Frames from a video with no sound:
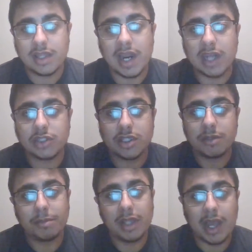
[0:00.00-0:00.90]
that
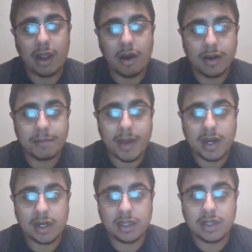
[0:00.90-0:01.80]
actually apply
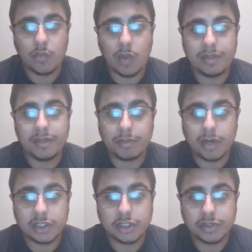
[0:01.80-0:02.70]
automatically when the
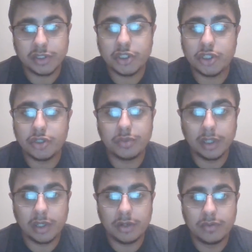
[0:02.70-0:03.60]
pressure is too
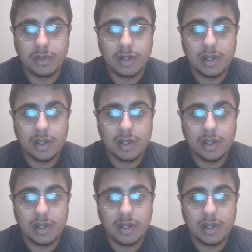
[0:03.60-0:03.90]
low.